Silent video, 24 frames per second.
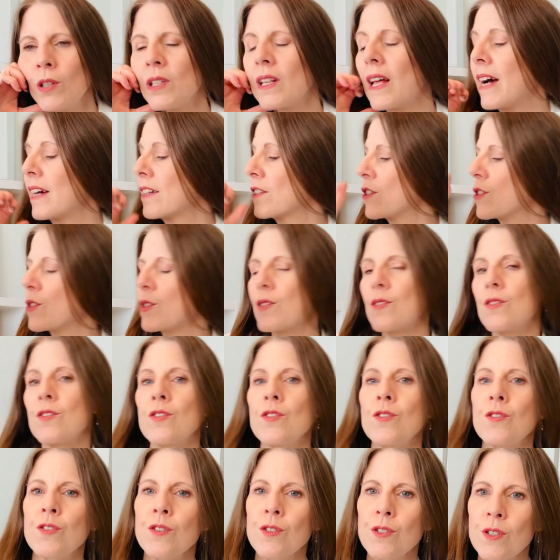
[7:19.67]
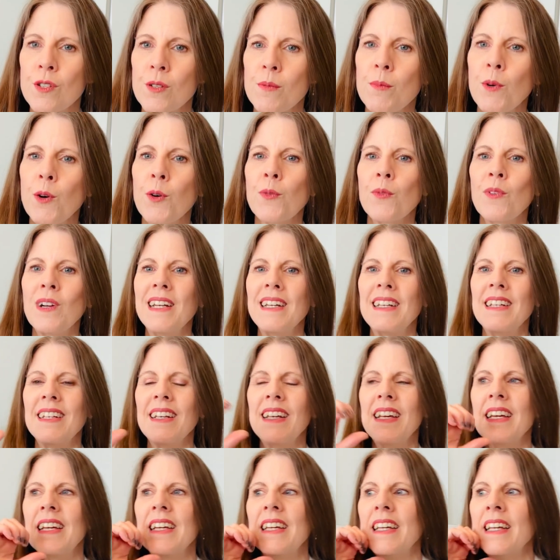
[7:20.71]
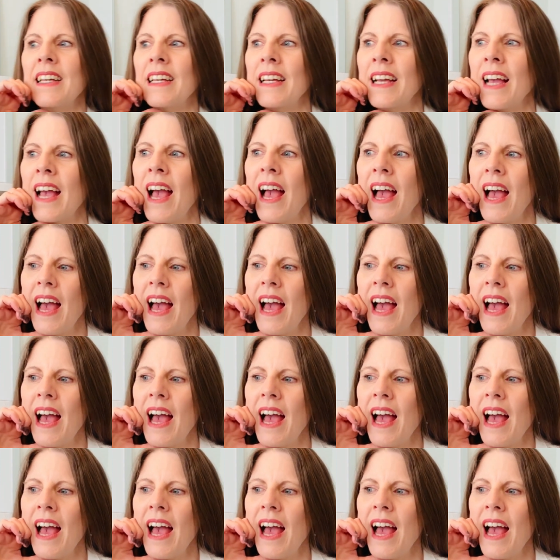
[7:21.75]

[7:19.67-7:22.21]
like just do some more reading,